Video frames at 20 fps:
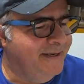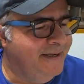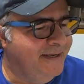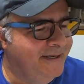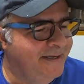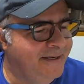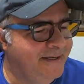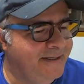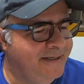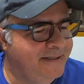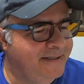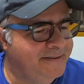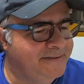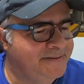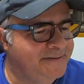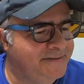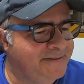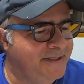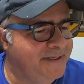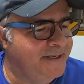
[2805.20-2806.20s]
Let's
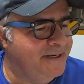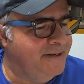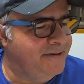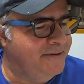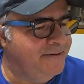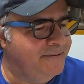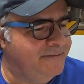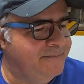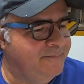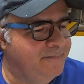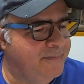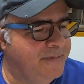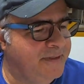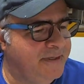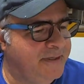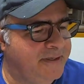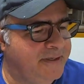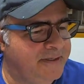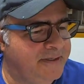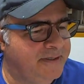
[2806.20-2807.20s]
see how.
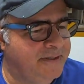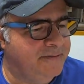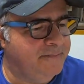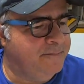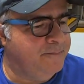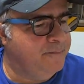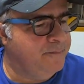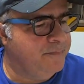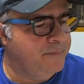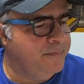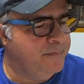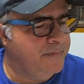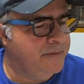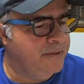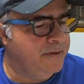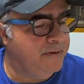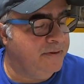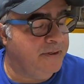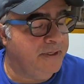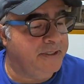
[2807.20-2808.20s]

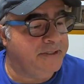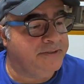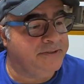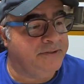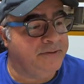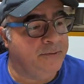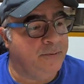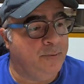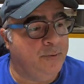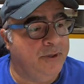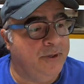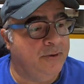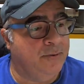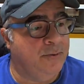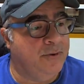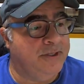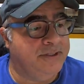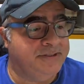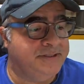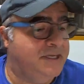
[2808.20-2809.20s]
All right. So where
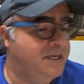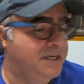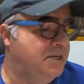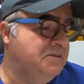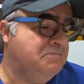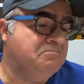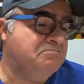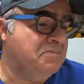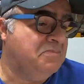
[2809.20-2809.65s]
was I?